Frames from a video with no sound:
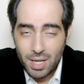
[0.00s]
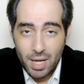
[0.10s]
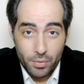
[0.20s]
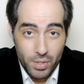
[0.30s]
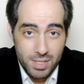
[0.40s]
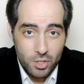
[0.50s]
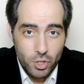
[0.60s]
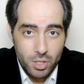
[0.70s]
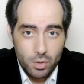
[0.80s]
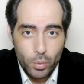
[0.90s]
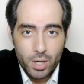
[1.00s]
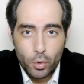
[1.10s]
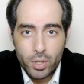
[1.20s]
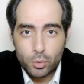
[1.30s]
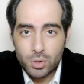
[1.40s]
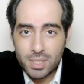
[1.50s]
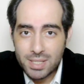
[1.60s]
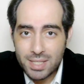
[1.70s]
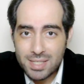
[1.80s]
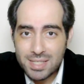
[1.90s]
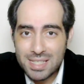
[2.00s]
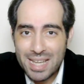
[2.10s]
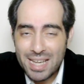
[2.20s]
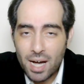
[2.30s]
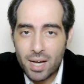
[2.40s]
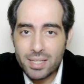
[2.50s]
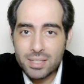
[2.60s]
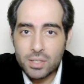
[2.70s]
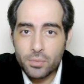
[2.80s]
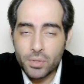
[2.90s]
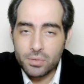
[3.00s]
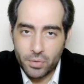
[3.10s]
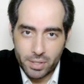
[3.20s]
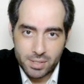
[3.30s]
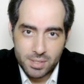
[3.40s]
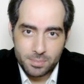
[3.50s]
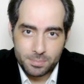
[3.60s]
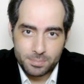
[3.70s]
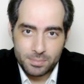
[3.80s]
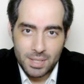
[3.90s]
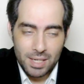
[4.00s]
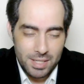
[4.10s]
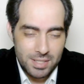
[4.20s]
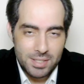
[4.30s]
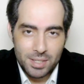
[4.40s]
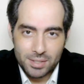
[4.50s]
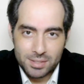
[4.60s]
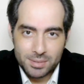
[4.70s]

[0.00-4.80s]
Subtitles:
In this session, we are going to discuss AI different fields. Let's start.